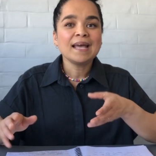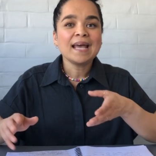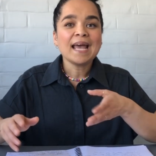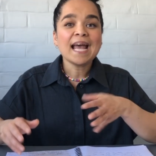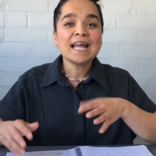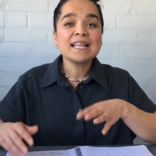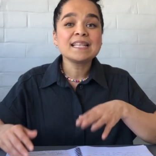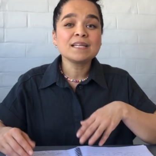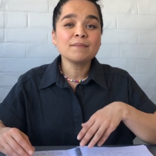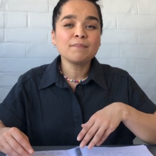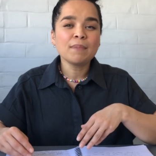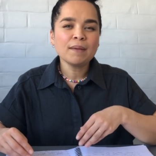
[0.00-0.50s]

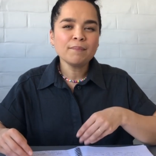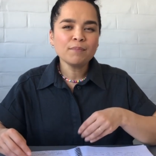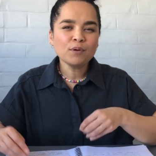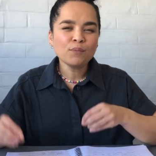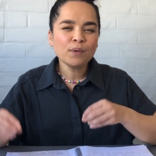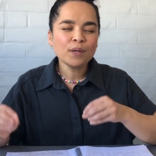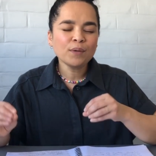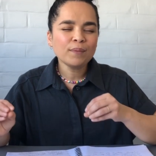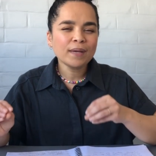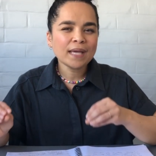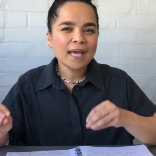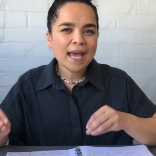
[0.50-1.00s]
And remember,
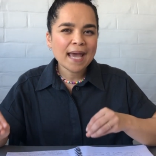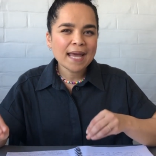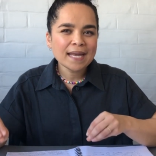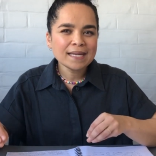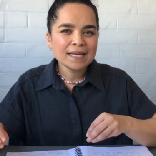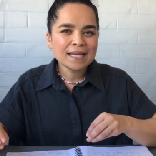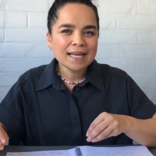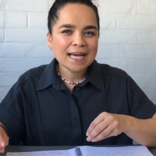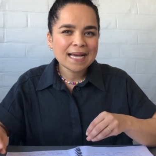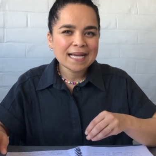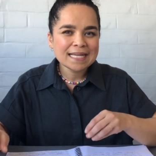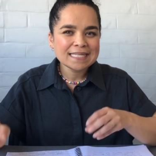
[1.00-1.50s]
when we're
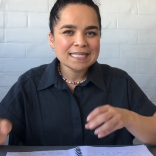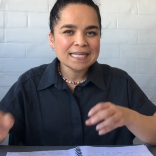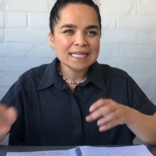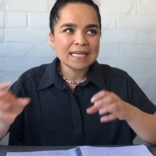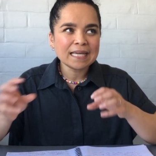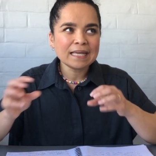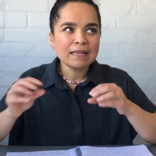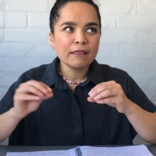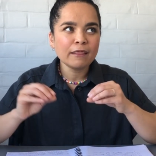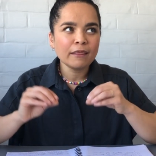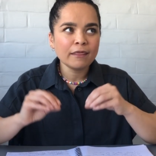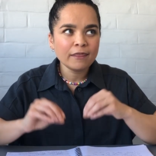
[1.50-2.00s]
analyzing
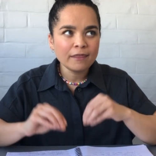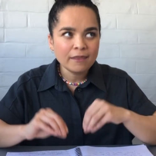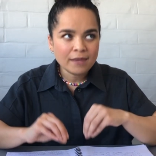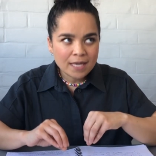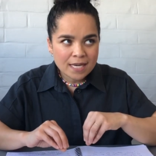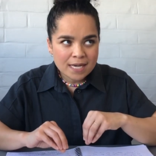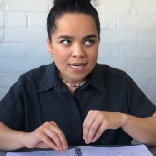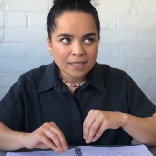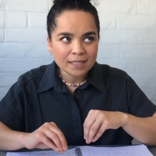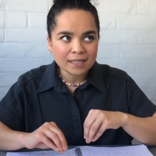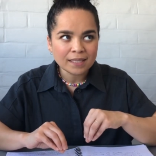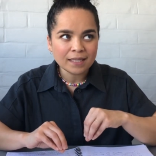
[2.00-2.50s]
in
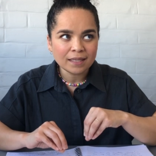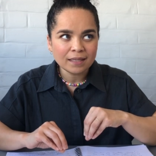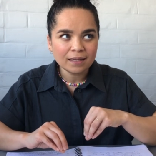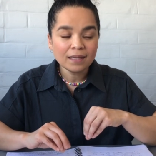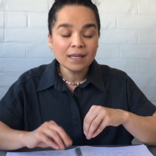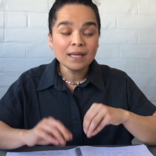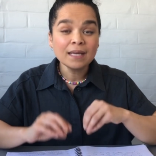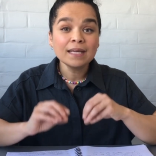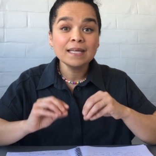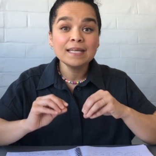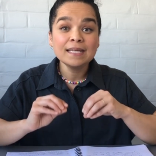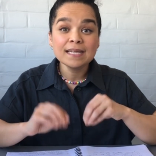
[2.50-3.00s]

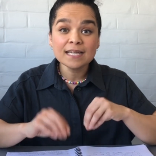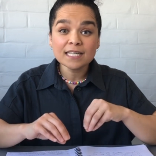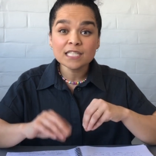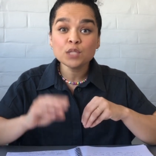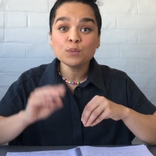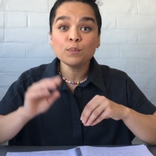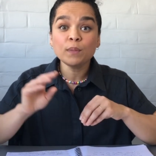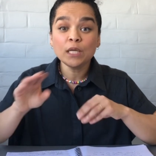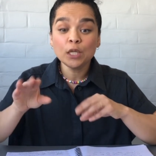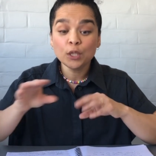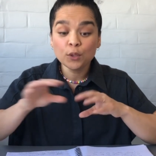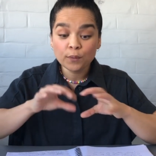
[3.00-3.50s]
theory, yes,
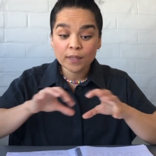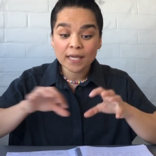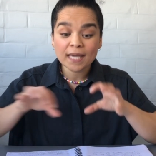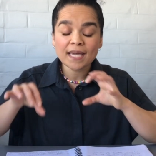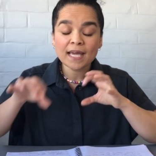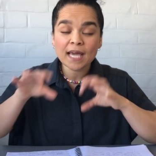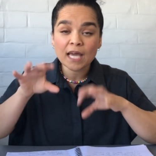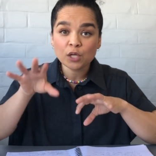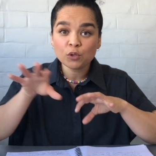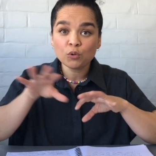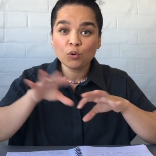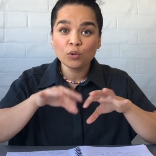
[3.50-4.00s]
we're
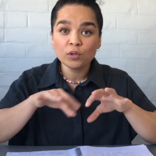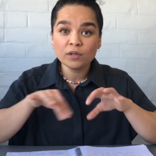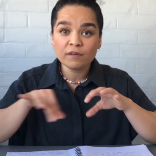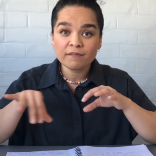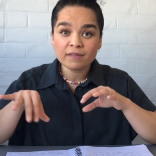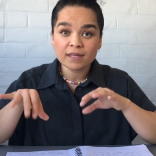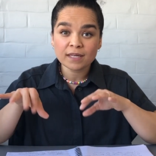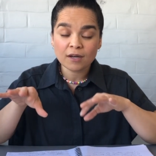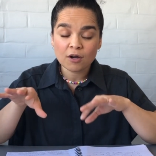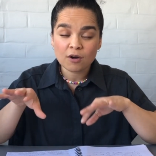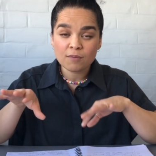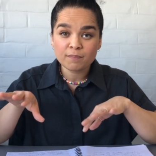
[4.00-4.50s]
looking at all of
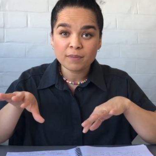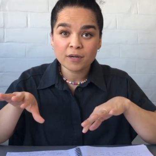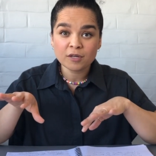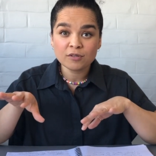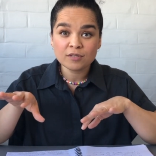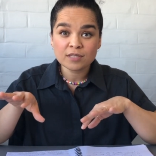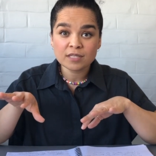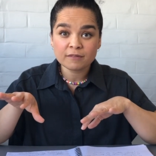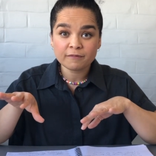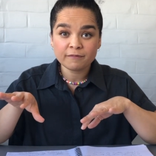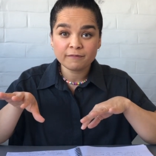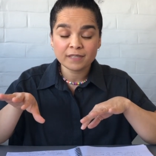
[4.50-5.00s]
the
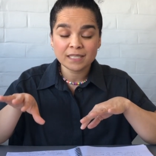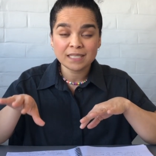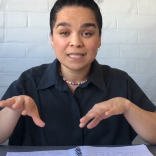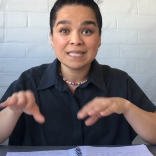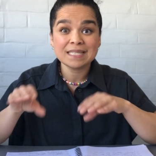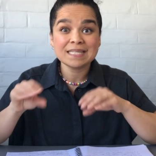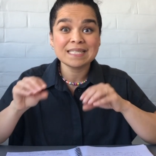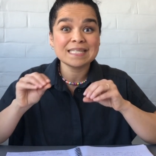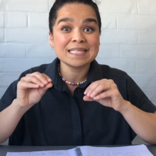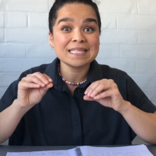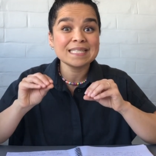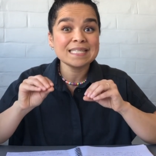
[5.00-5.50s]
components of
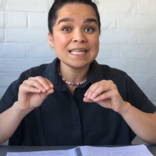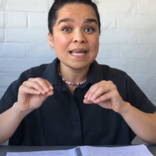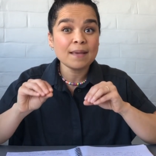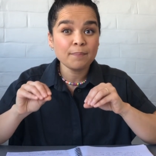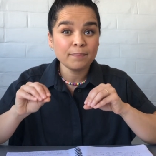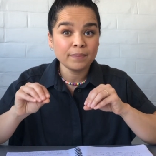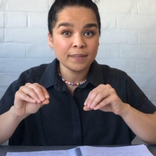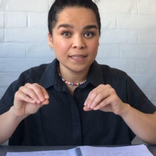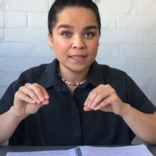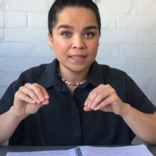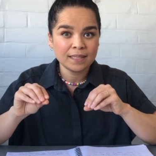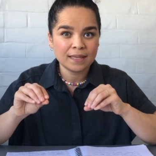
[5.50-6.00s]
fitness
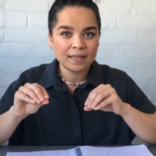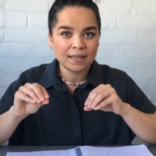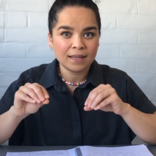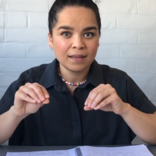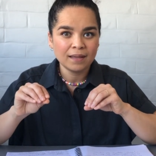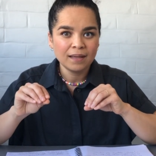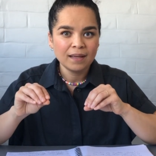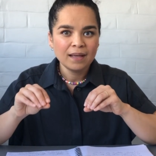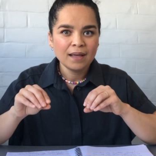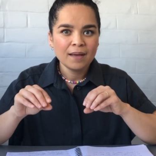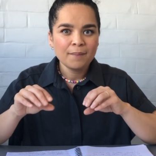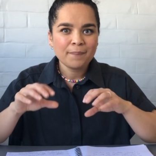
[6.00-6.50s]

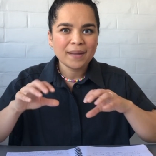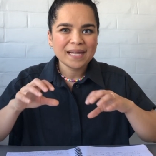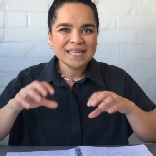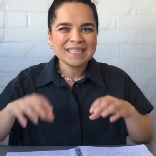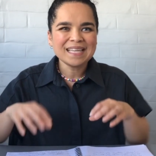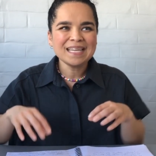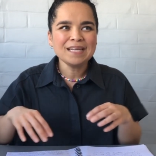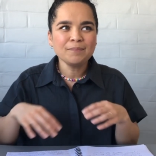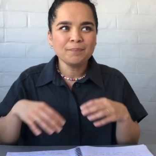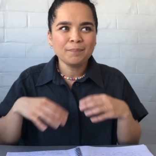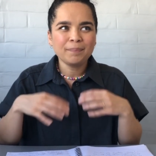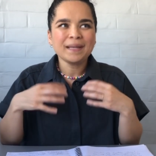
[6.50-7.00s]
separately,
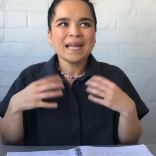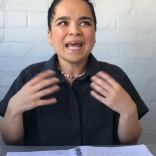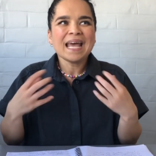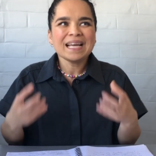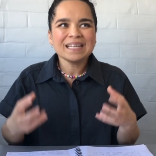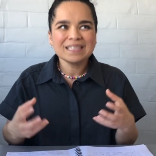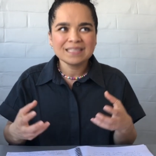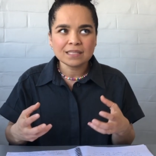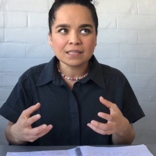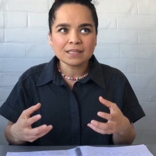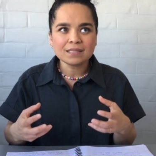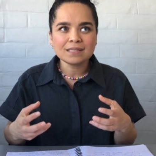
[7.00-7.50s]
but in
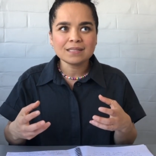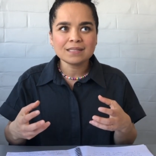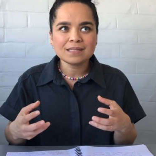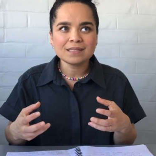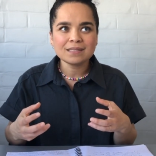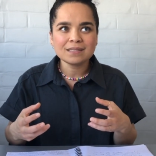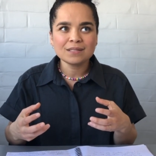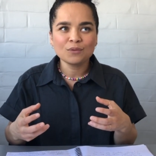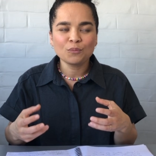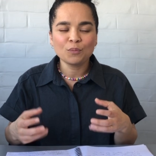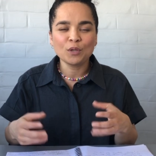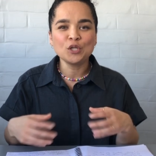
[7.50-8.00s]

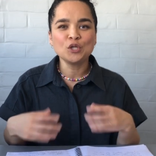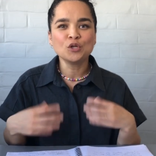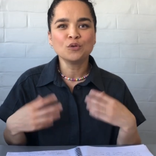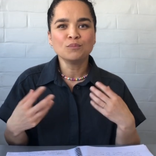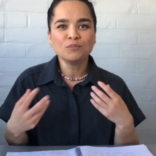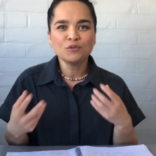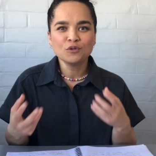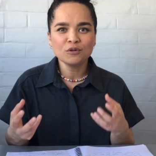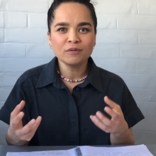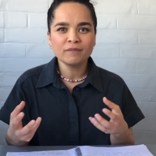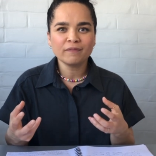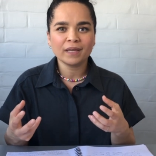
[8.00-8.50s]
practice, when you're
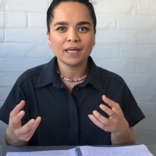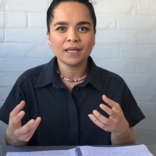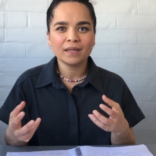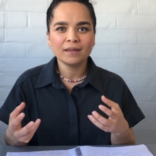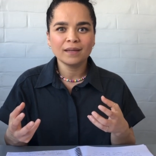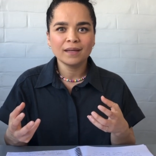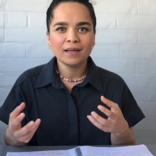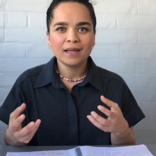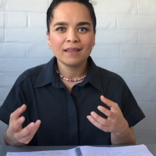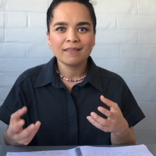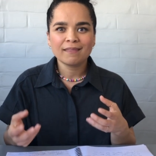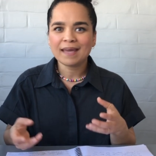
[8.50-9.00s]

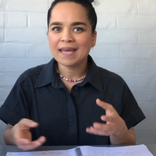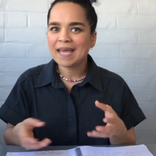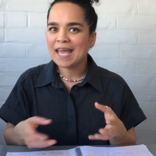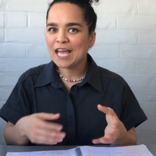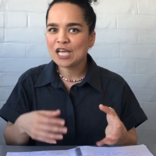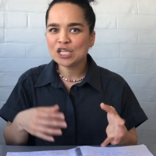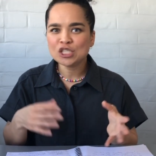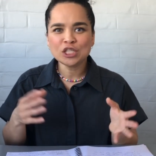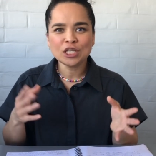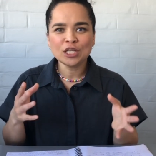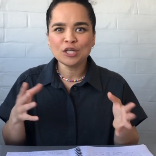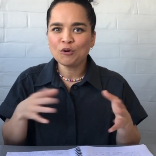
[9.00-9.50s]
moving, they
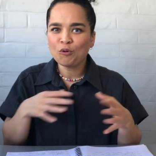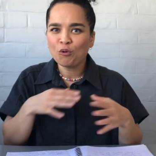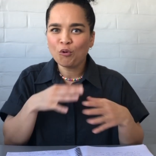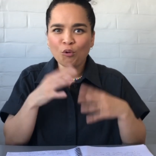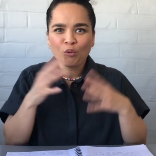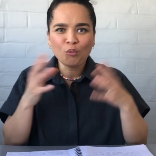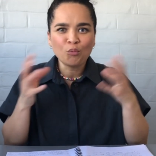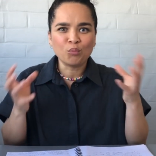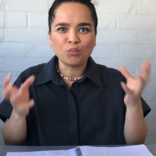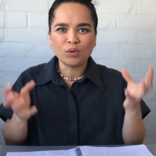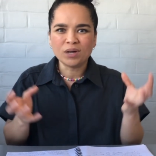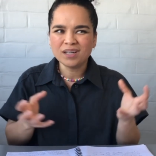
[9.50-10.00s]
actually
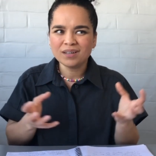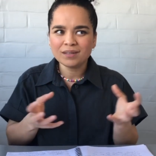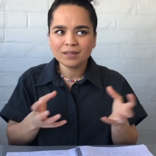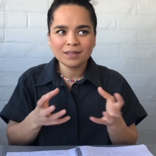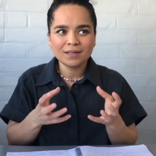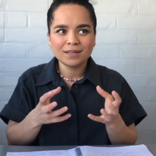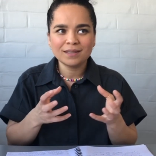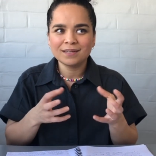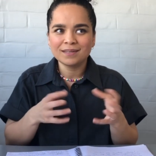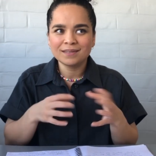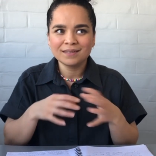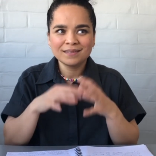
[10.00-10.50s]
all
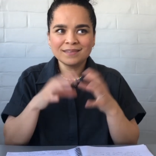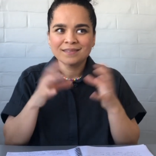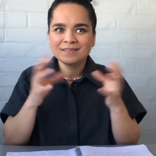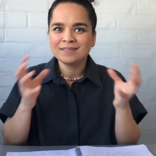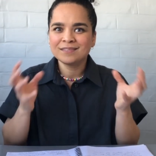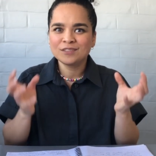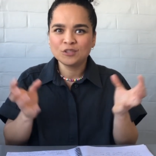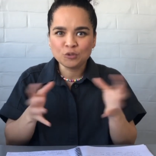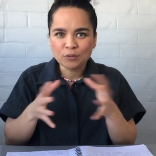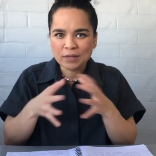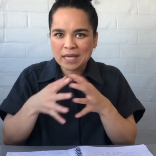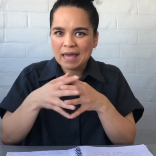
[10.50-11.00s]
work
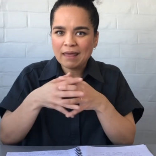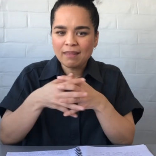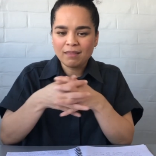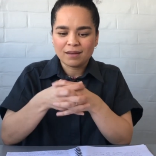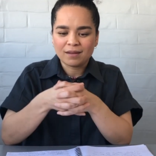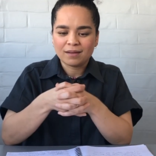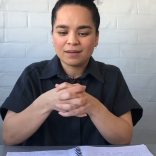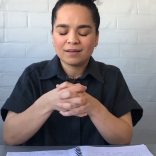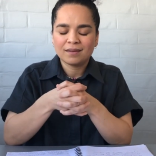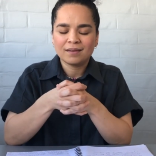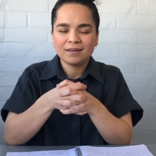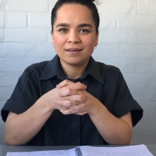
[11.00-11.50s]

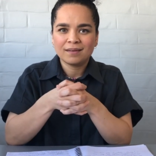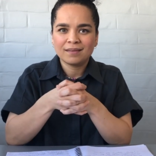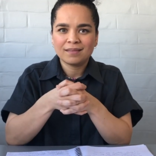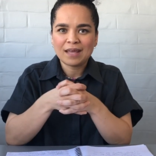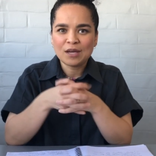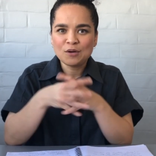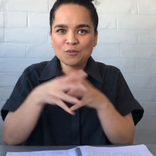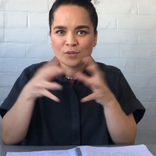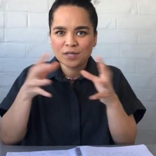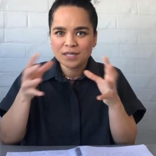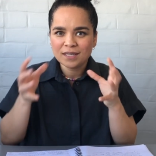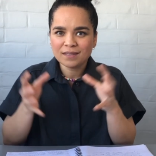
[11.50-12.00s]
together.
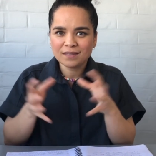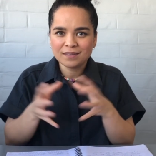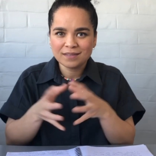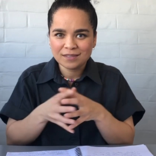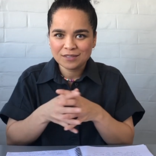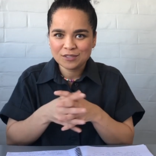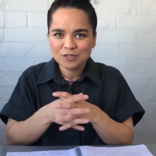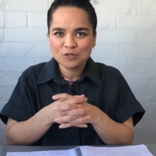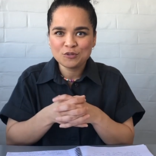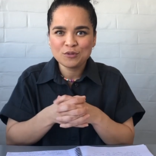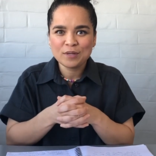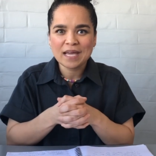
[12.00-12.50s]
They
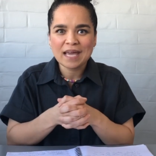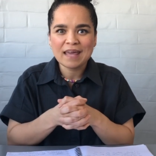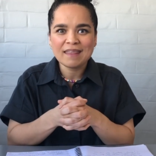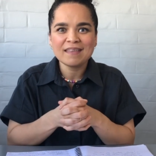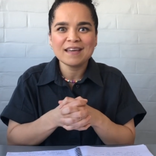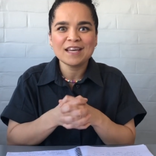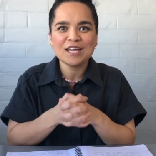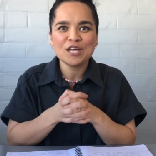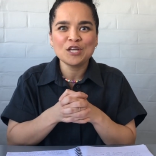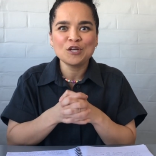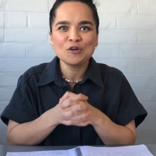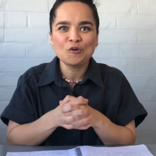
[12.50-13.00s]
work together
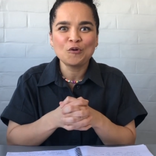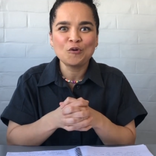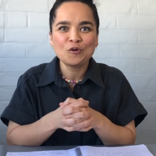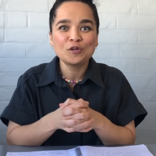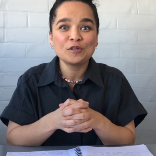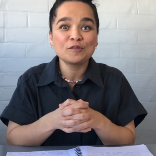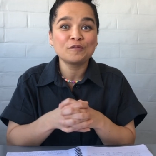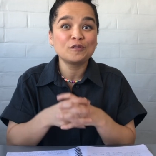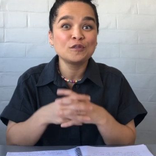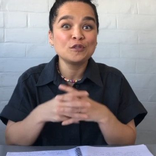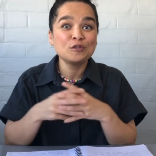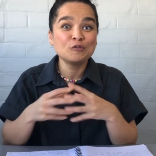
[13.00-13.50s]
in
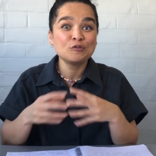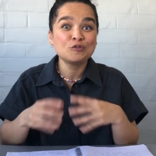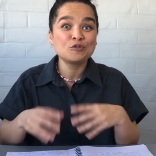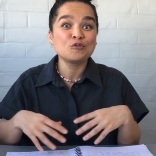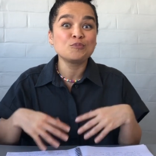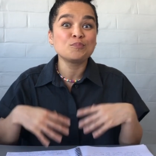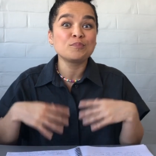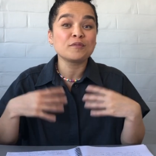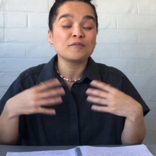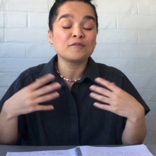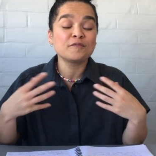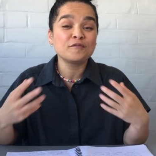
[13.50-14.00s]
order for you to
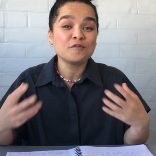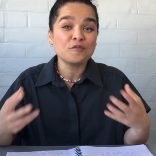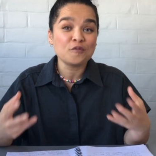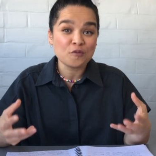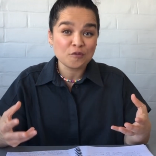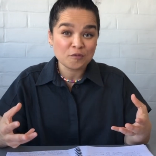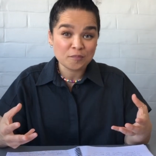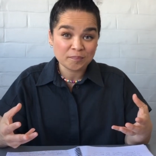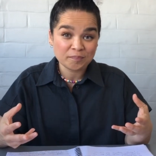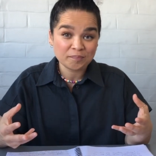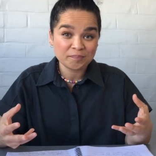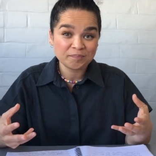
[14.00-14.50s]

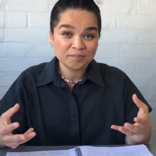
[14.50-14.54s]
perform.